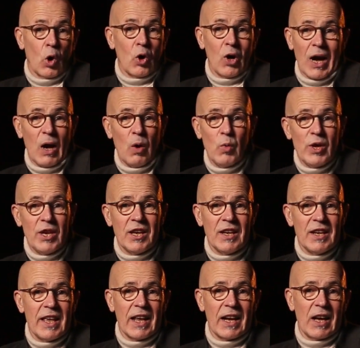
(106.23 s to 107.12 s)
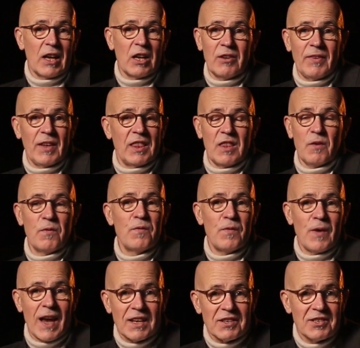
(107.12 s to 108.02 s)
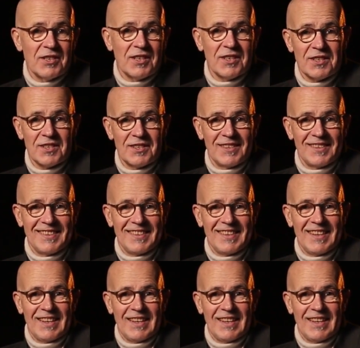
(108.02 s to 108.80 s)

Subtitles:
or how we can get out of it the fastest,